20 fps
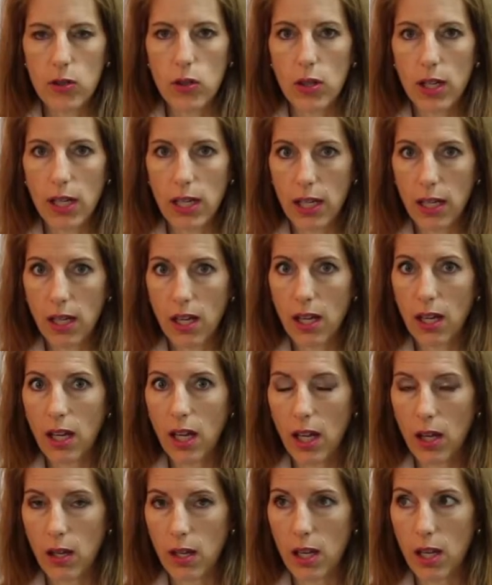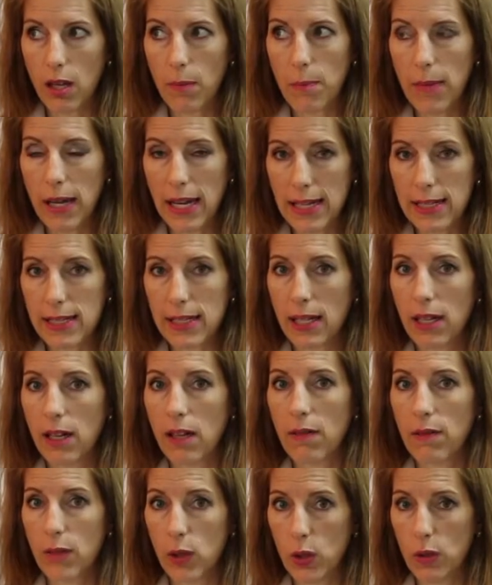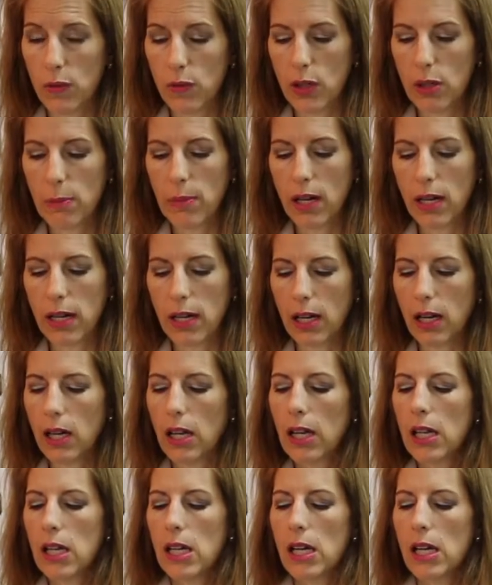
so you're getting an amazing food for your body.